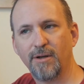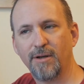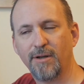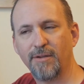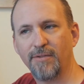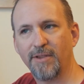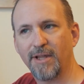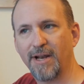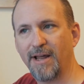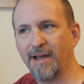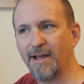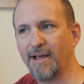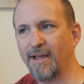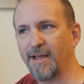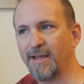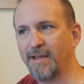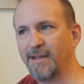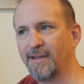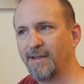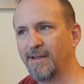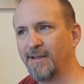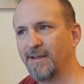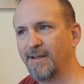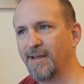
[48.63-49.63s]
that I
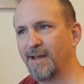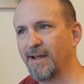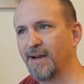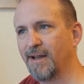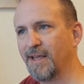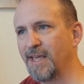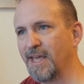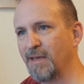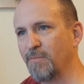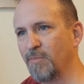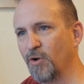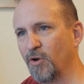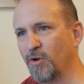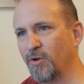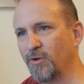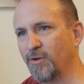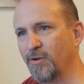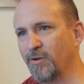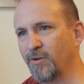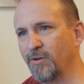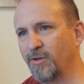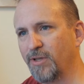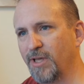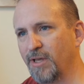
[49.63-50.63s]
kind of came
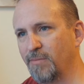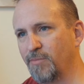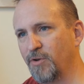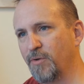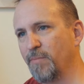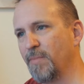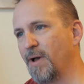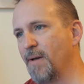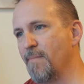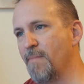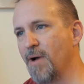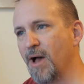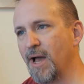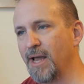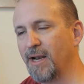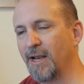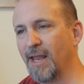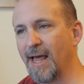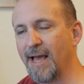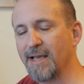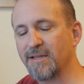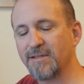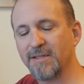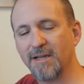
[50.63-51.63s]
to my mind
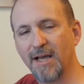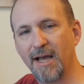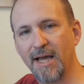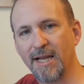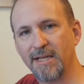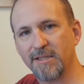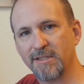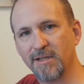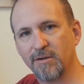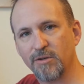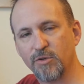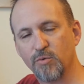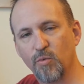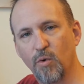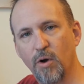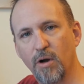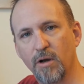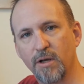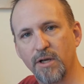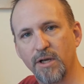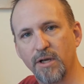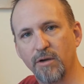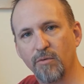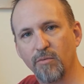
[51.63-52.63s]
last night as I was
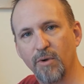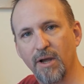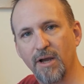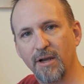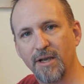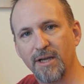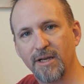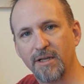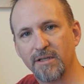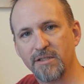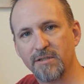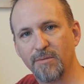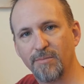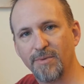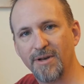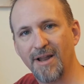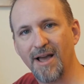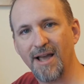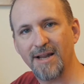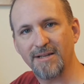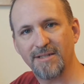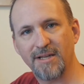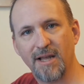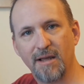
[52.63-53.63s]
walking around getting some
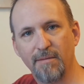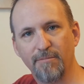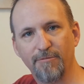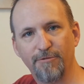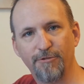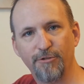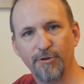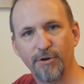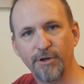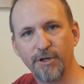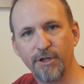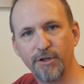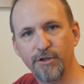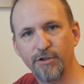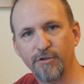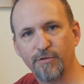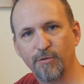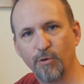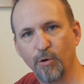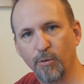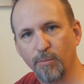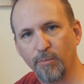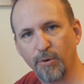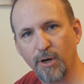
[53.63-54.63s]
nighttime footage
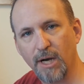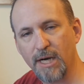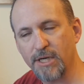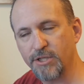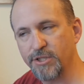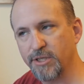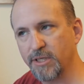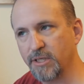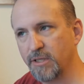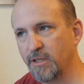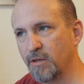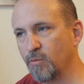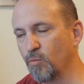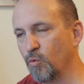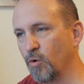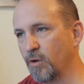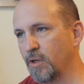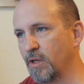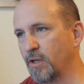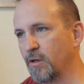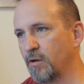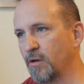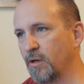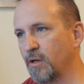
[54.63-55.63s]
for a project that I'm
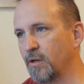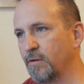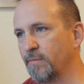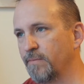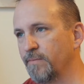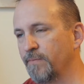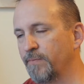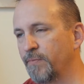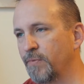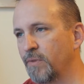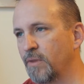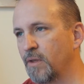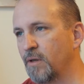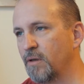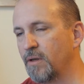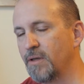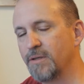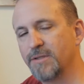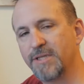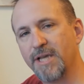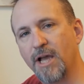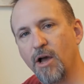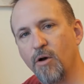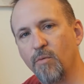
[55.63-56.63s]
working on
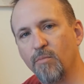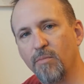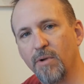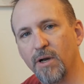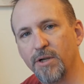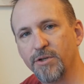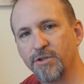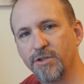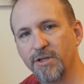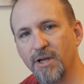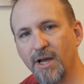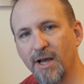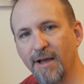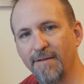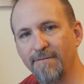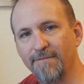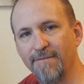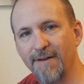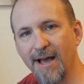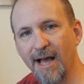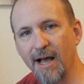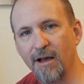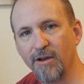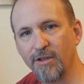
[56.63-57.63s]
is how much I
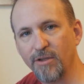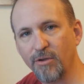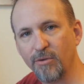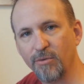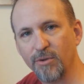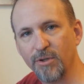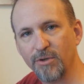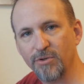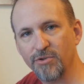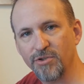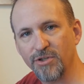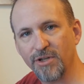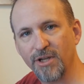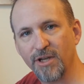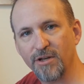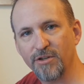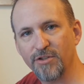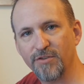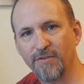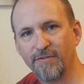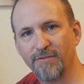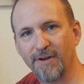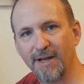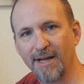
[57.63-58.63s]
value the
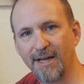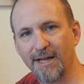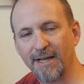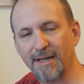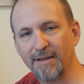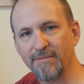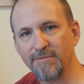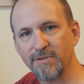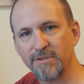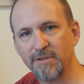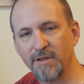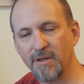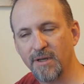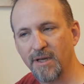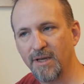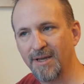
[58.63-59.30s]
GH5's